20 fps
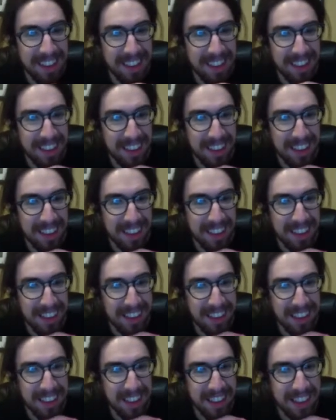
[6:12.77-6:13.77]

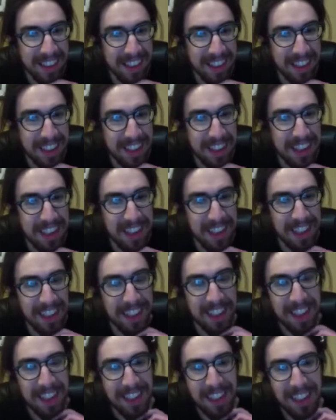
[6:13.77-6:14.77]

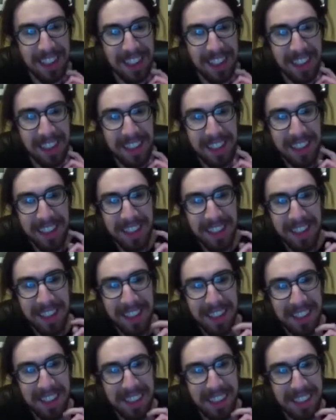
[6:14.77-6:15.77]

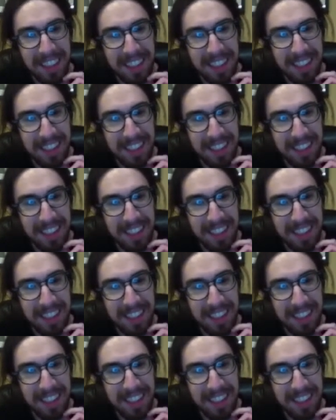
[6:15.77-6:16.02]
This person isn't speaking.